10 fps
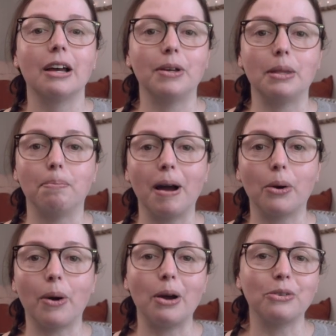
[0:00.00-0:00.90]
with a
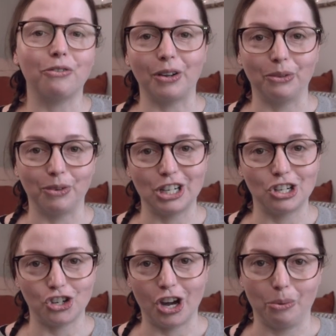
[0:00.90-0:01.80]
background filled with
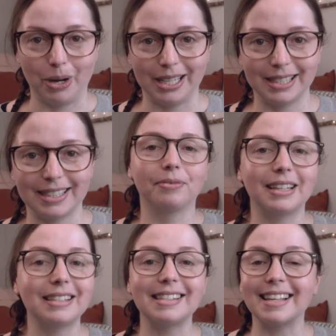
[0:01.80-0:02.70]
cherries?
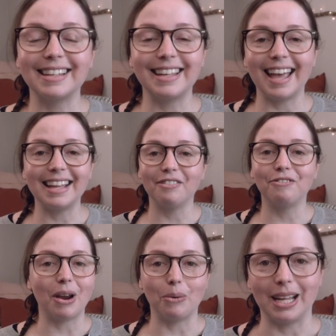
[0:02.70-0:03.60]
This is again
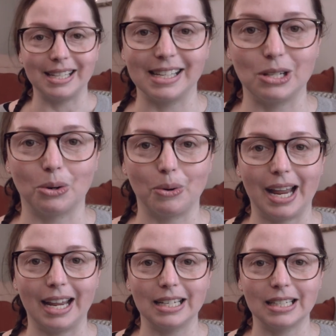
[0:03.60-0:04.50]
very easy to
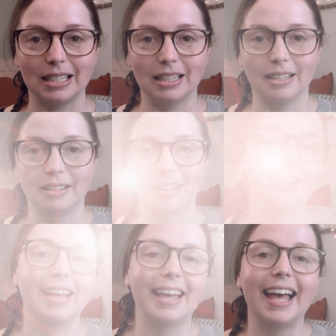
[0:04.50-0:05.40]
create.
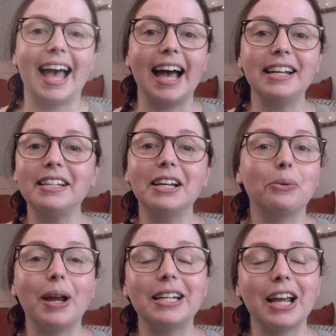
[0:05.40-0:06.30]
Another
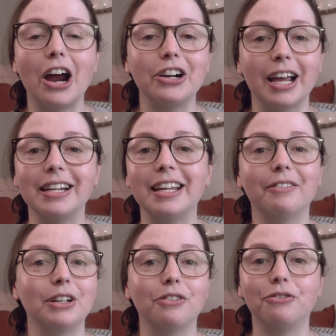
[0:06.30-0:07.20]
great card idea
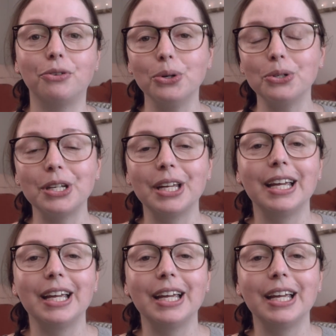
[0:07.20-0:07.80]
with fruit